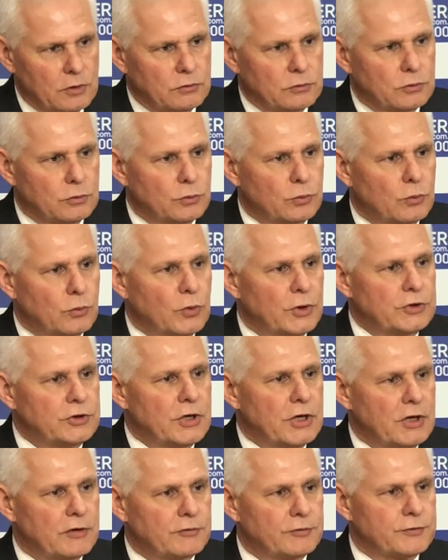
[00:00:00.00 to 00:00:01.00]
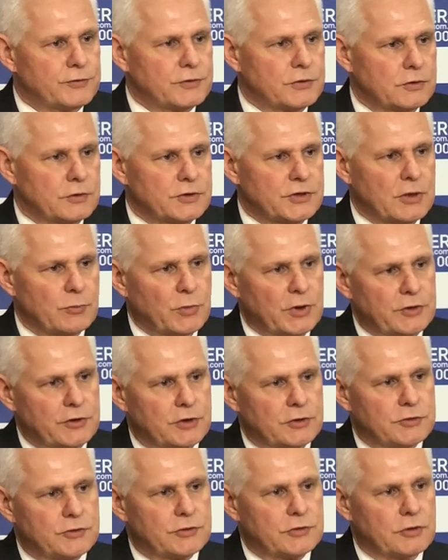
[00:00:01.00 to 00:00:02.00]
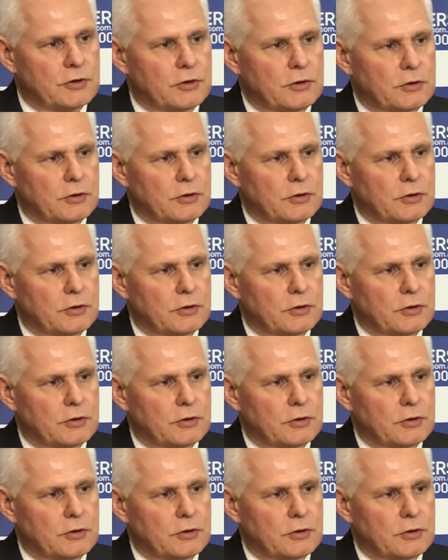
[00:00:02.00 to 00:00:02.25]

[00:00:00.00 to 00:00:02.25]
Well, when you have someone that's